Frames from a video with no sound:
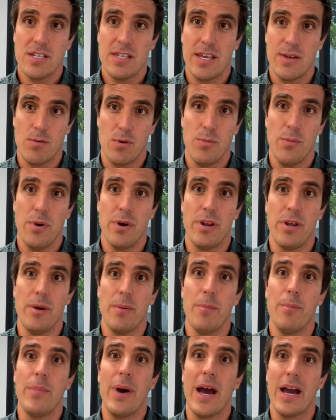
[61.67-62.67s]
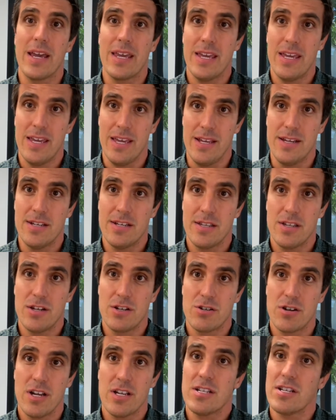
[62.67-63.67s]
they will put it back into the
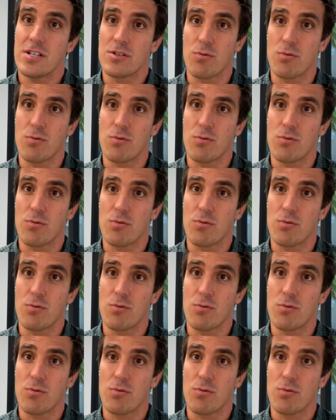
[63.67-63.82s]
trust as